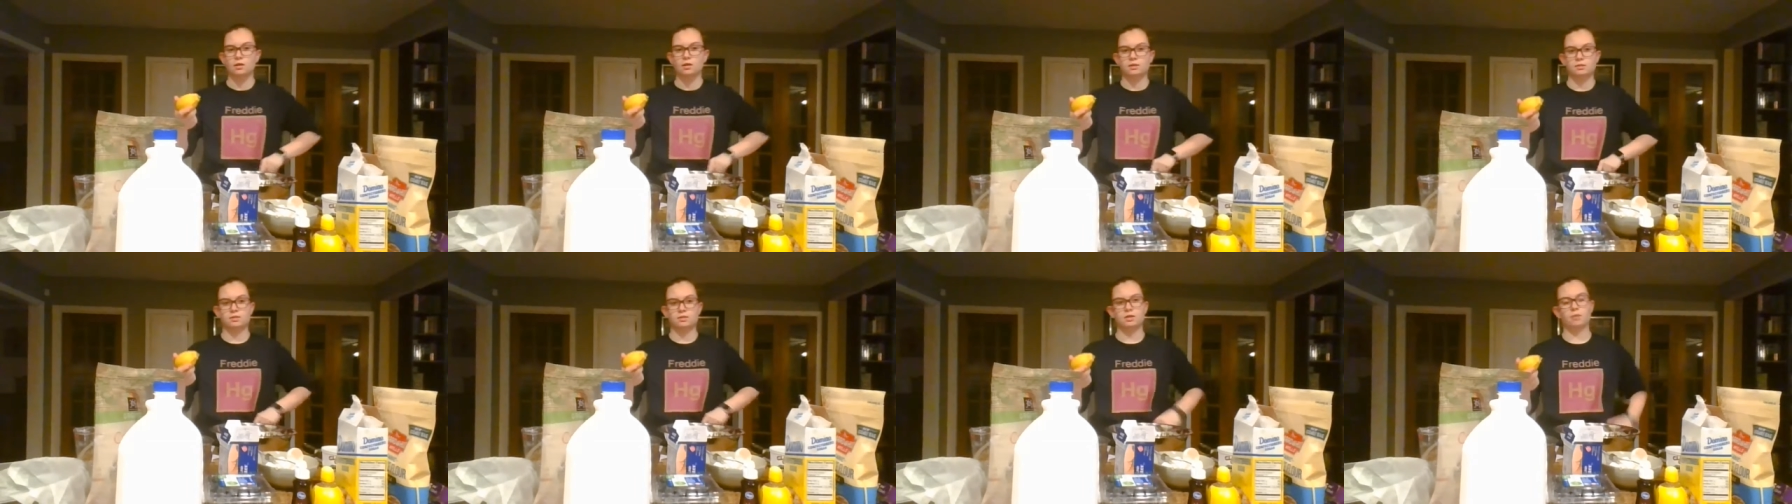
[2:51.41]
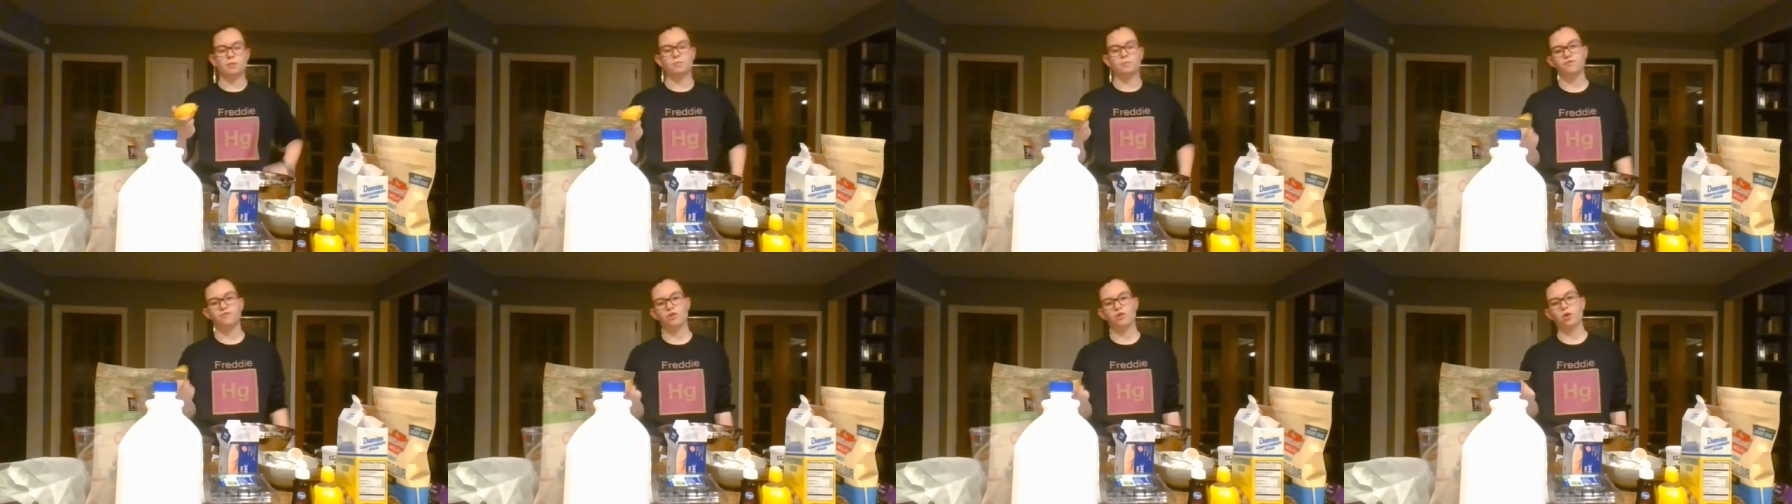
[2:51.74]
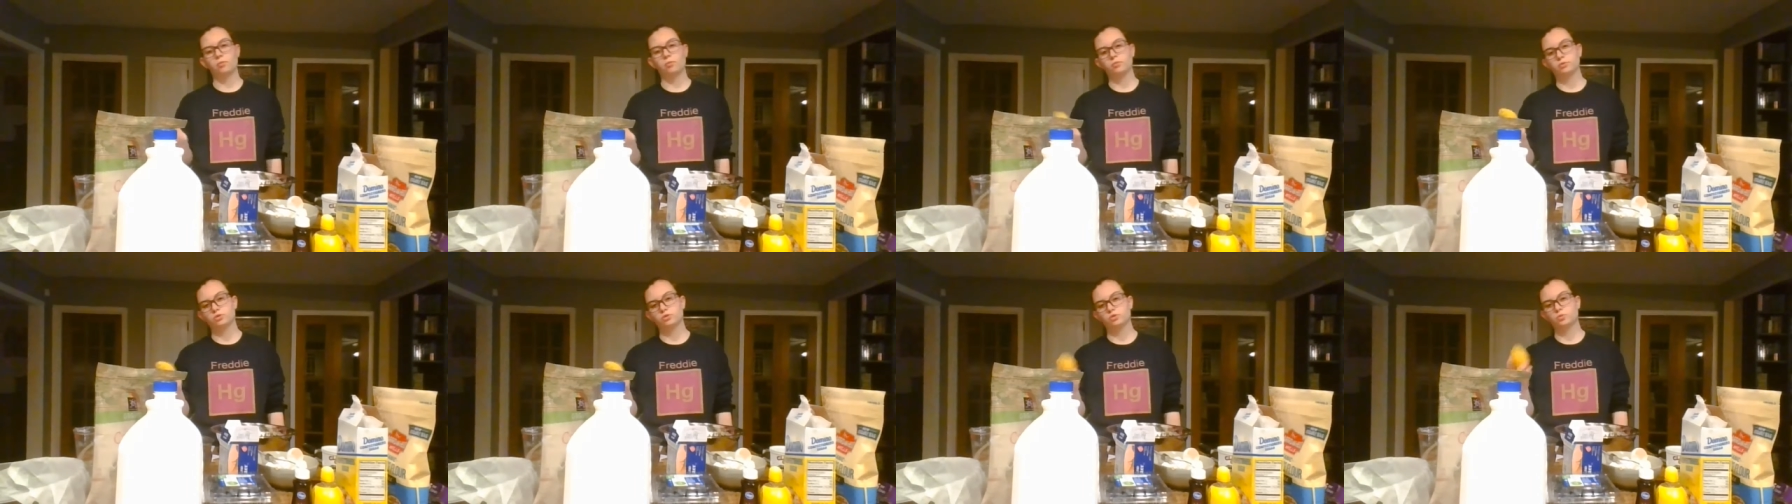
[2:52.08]
Some
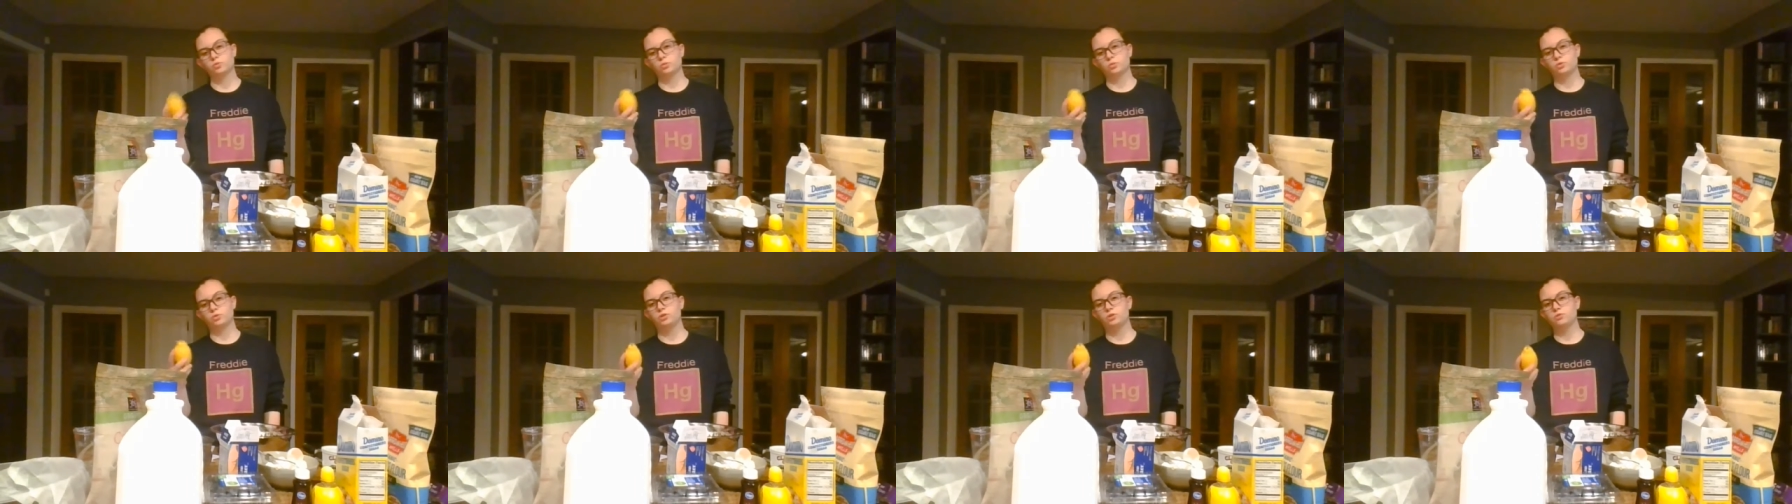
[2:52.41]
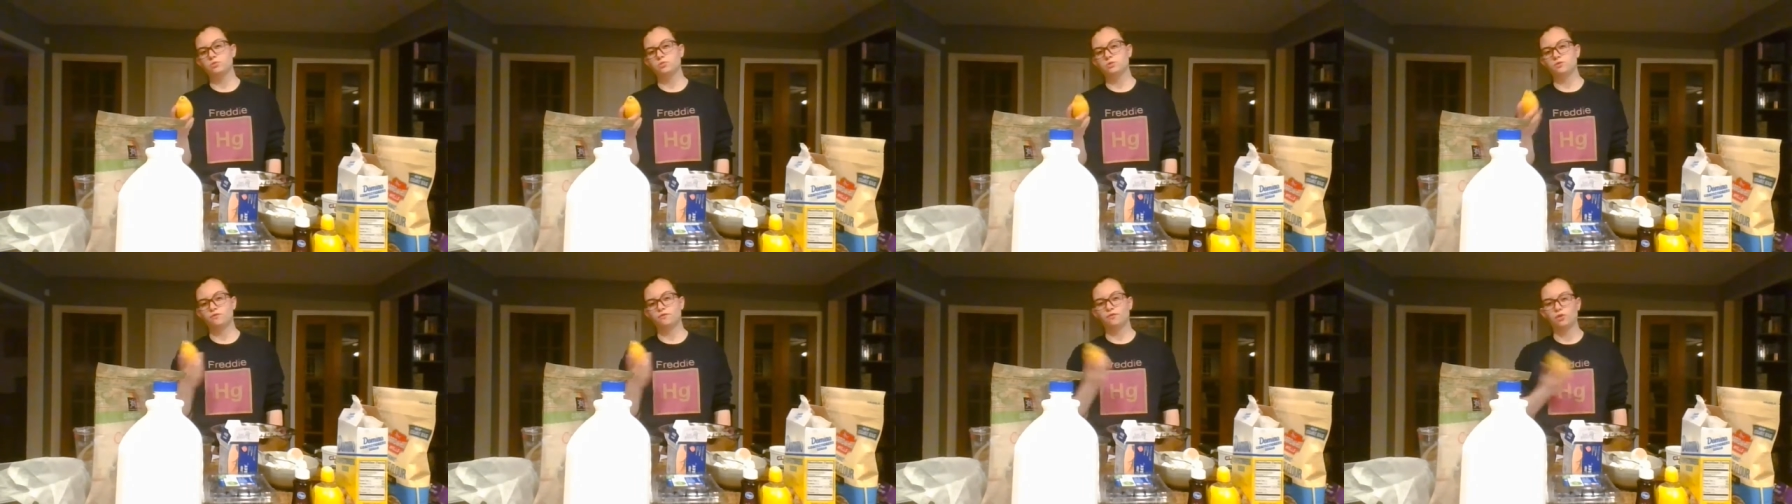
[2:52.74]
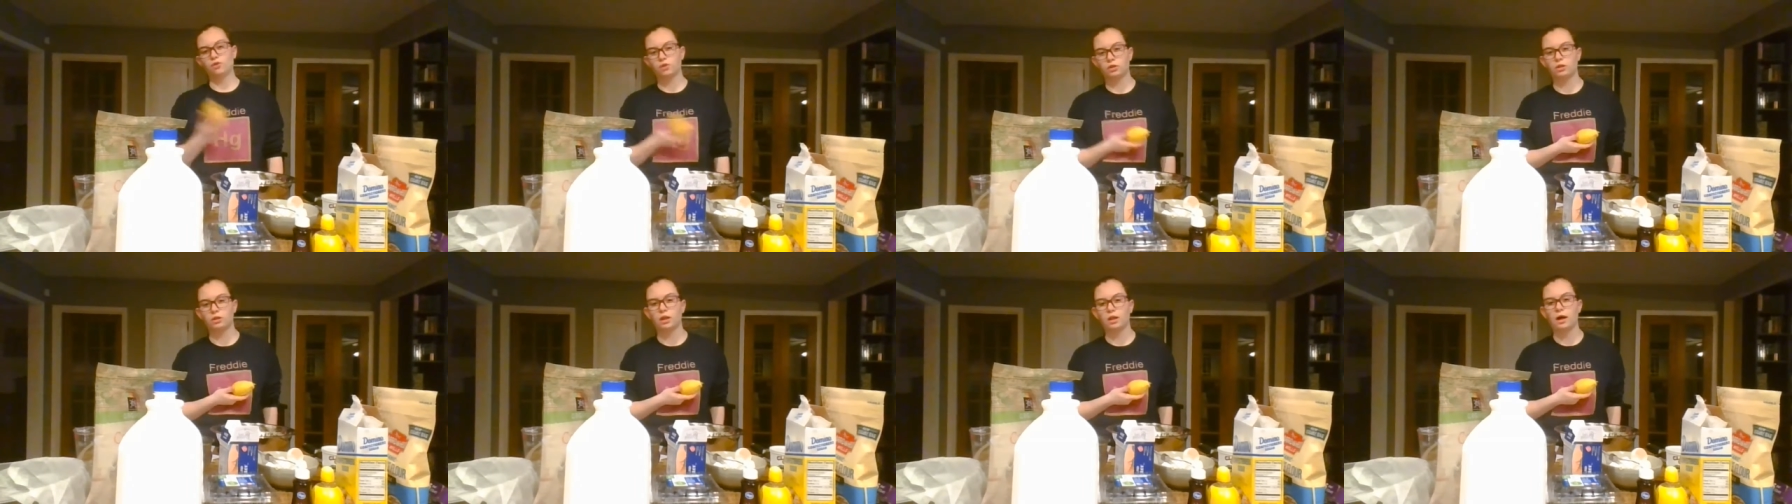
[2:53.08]
farmers will use
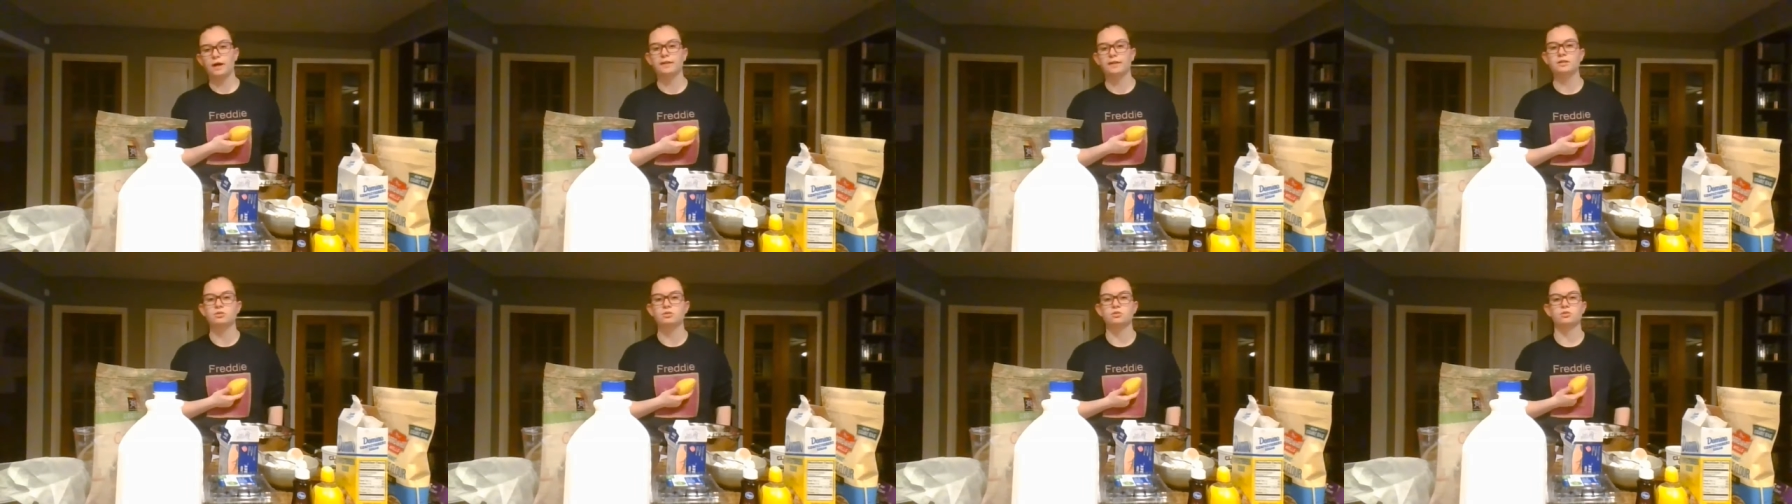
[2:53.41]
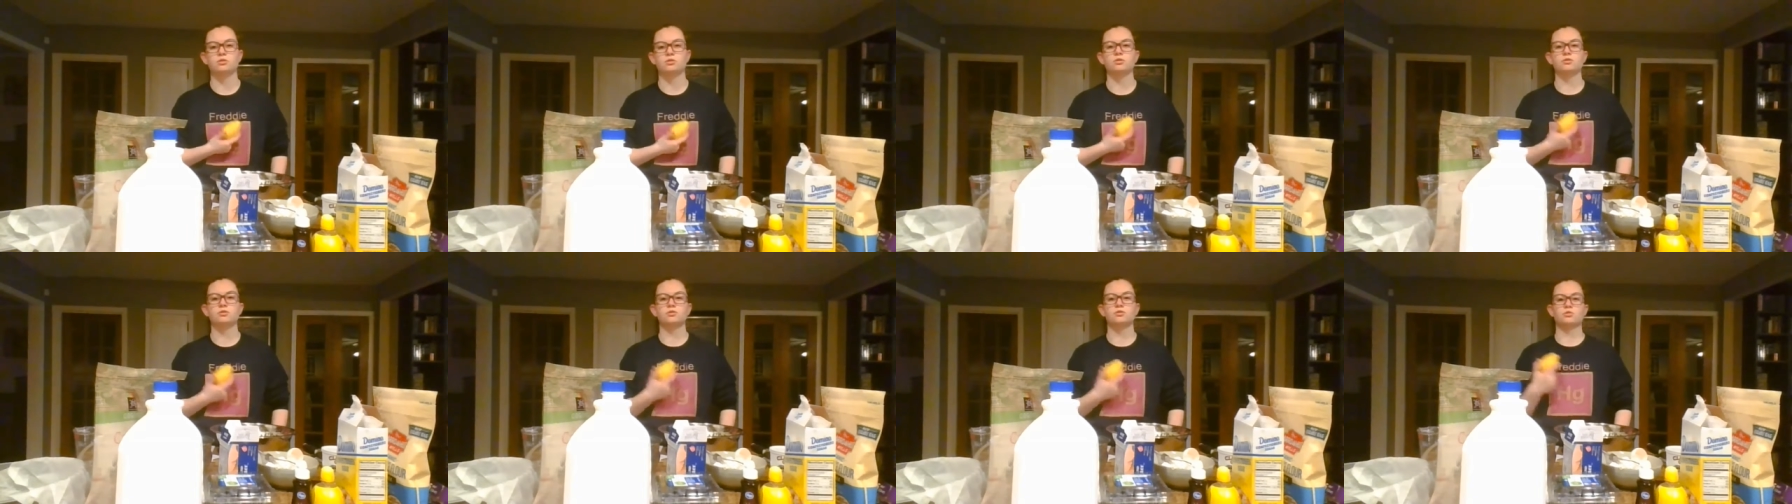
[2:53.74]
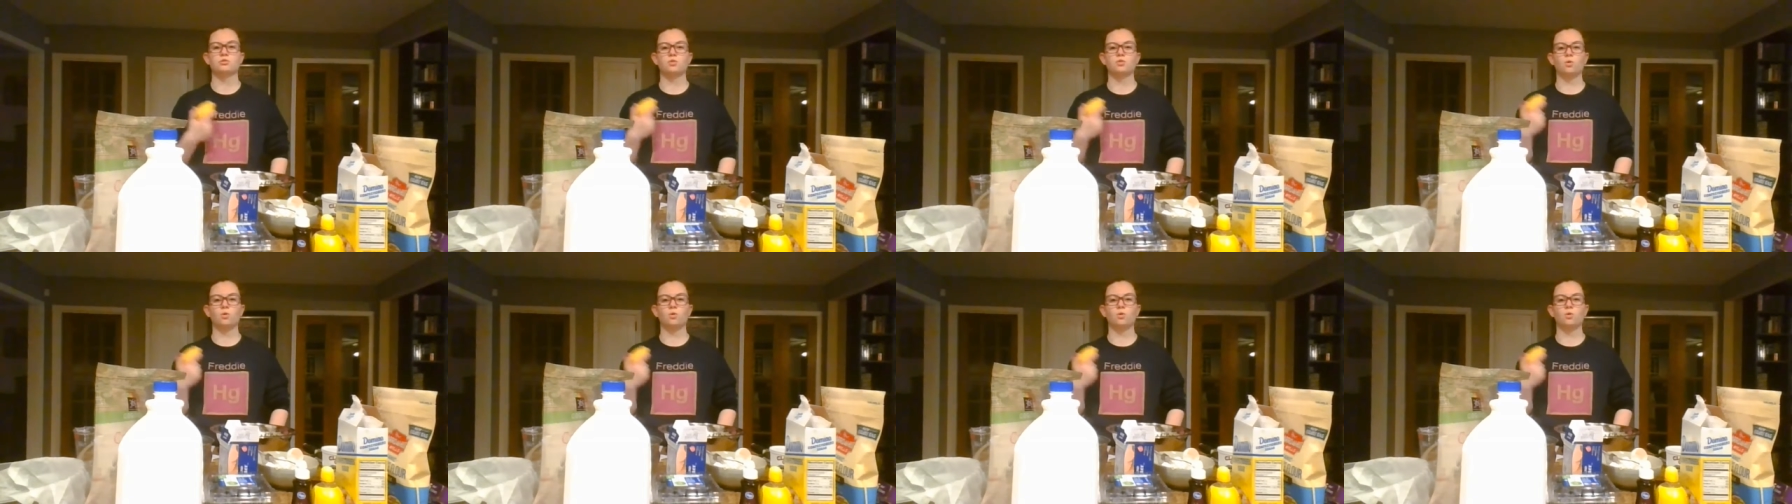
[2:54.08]
fertilizers